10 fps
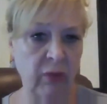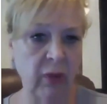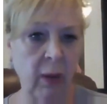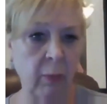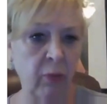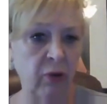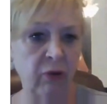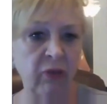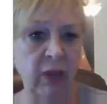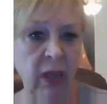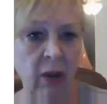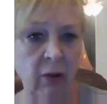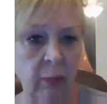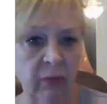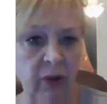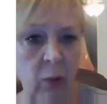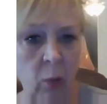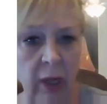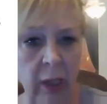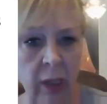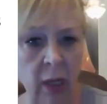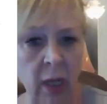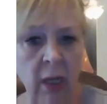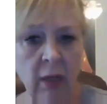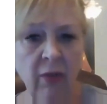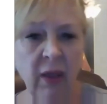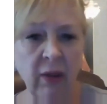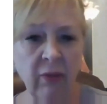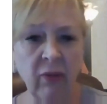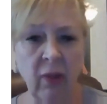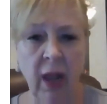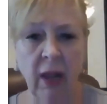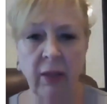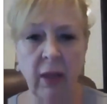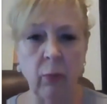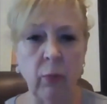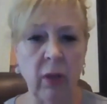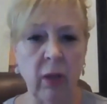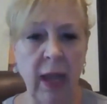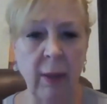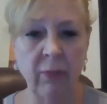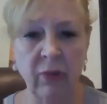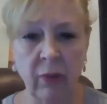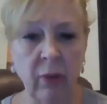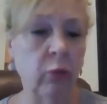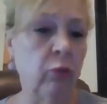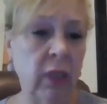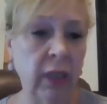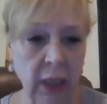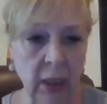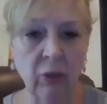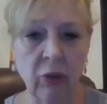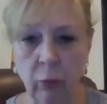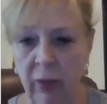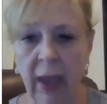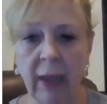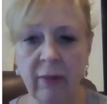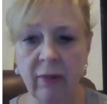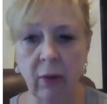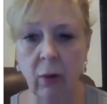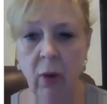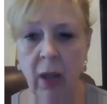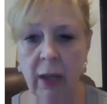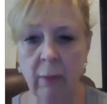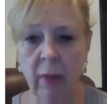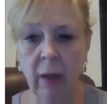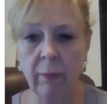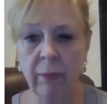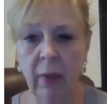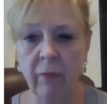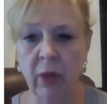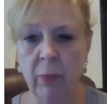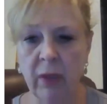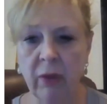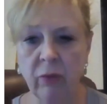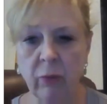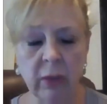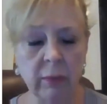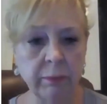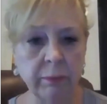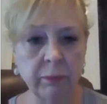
was not producing the outcomes I wanted. This, I think, will absolutely do that. So I'm very pleased with it.